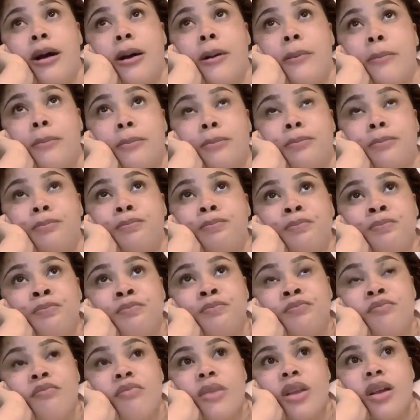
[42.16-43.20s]

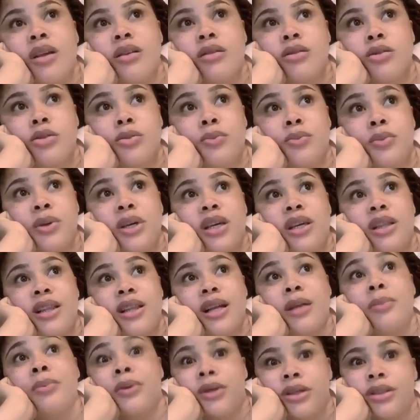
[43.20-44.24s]
to be
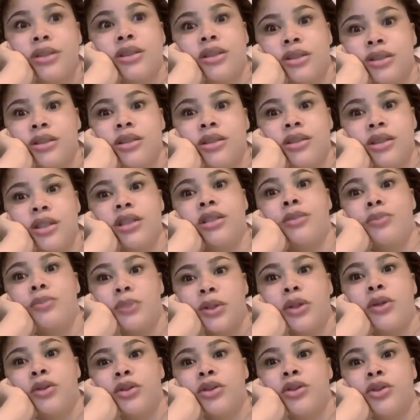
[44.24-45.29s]
that person, is
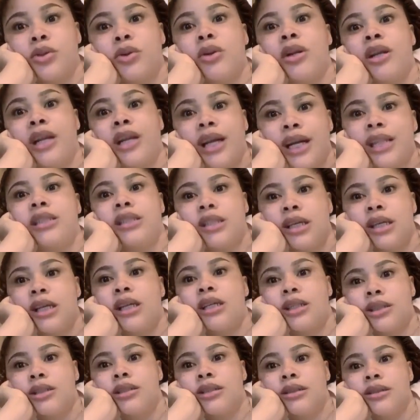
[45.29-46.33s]
because you're
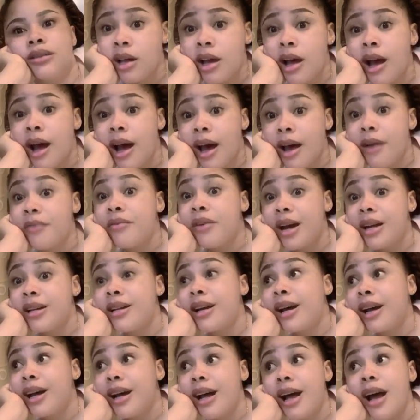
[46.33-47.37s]
light-skinned. I've
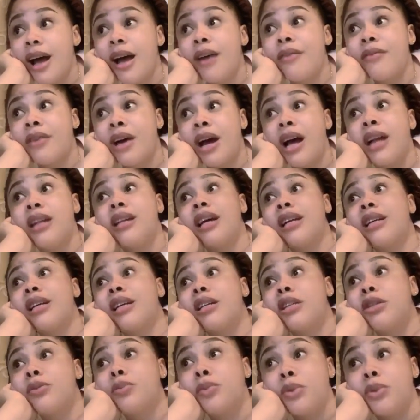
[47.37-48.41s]
had
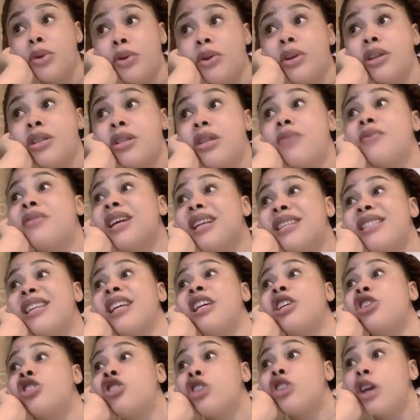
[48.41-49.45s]
that experience even
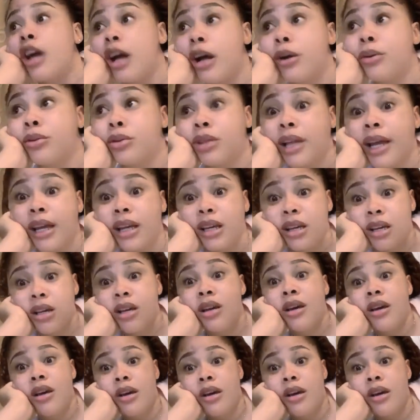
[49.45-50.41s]
as a child. Like,